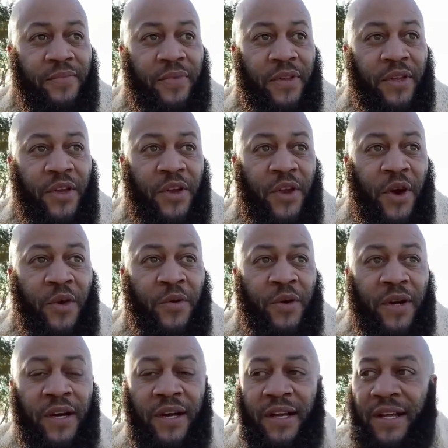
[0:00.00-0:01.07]

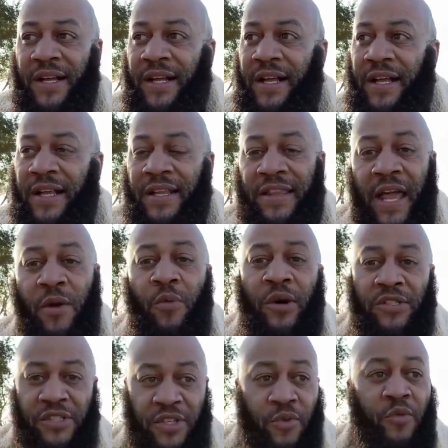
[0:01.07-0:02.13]
They
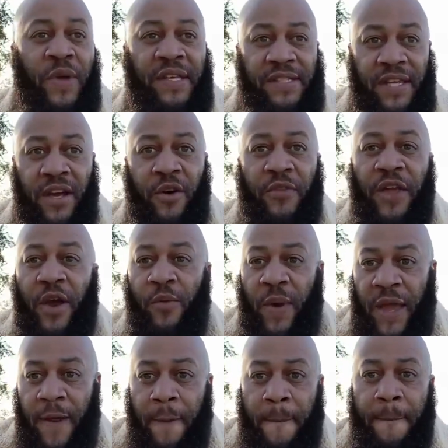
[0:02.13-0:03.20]
want you to resell their
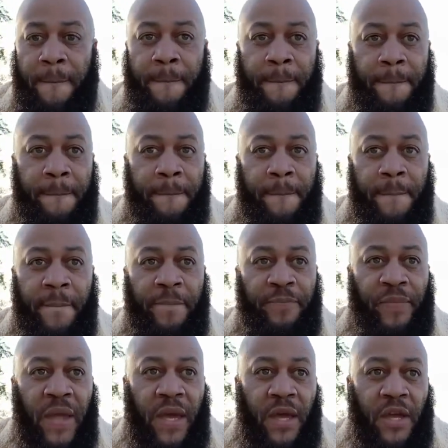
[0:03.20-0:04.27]
way.
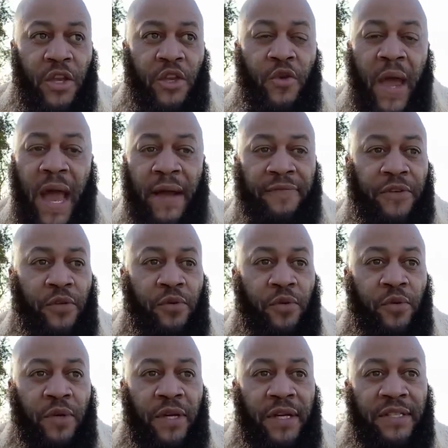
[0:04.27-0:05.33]
You have
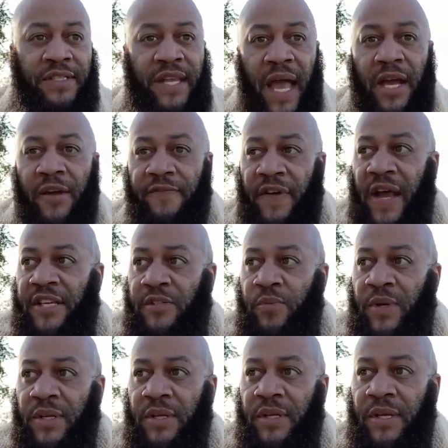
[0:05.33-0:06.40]
to sacrifice
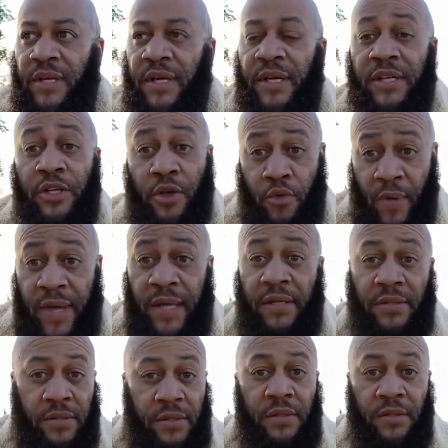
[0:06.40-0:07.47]
with
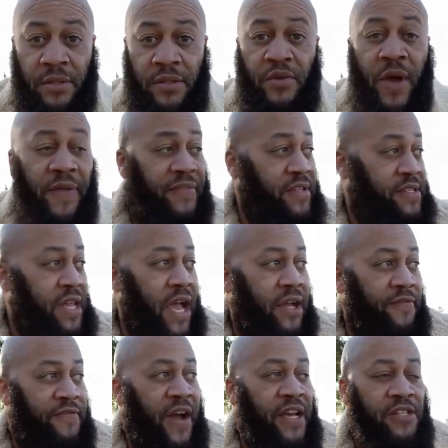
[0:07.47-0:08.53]
degrees. You have to
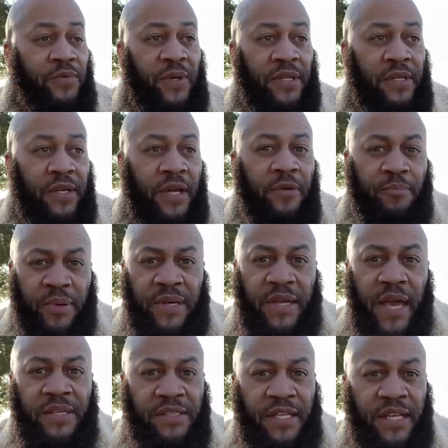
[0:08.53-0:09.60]
sacrifice with
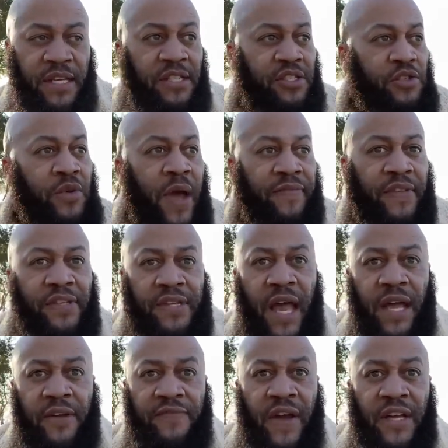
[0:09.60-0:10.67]
PhDs. You have to
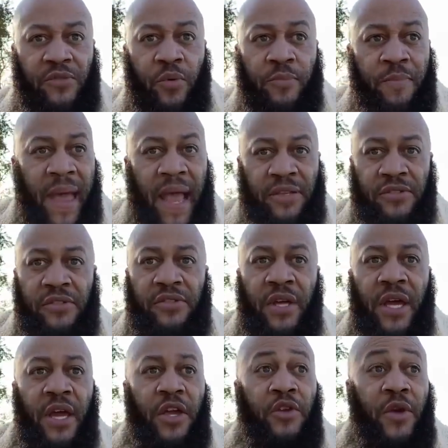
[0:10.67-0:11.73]
sacrifice with masters.
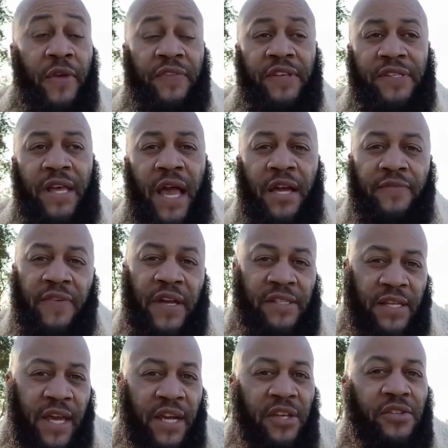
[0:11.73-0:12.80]
You have to sacrifice
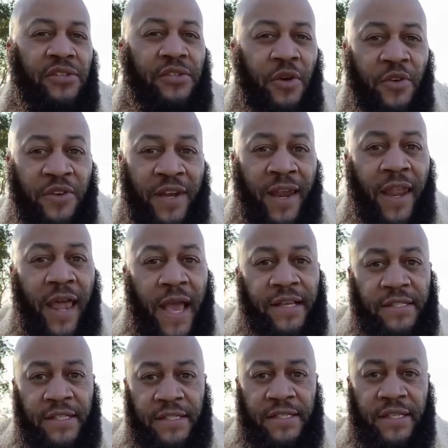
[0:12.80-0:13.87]
getting certain
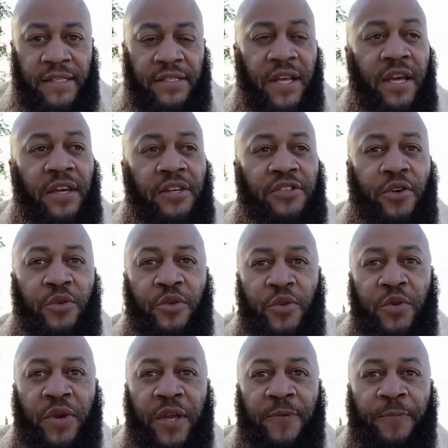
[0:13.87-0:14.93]
licenses so
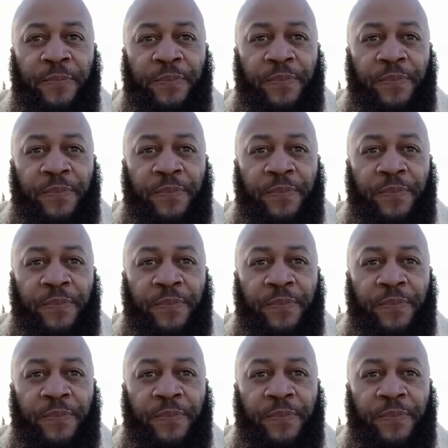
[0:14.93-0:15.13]
you can